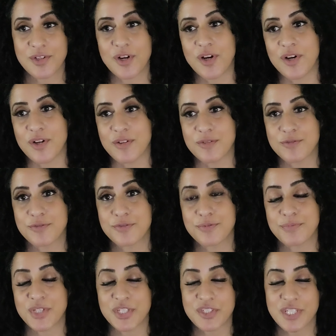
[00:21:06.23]
of
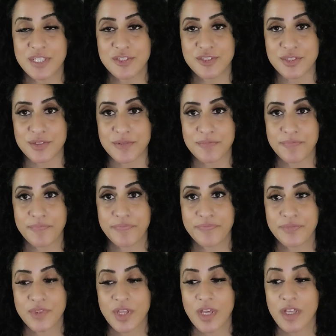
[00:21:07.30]
meditation.
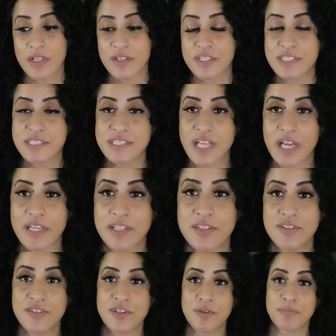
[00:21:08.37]
The
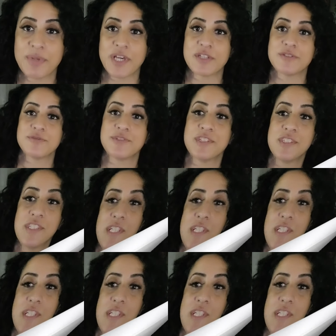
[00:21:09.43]
second benefit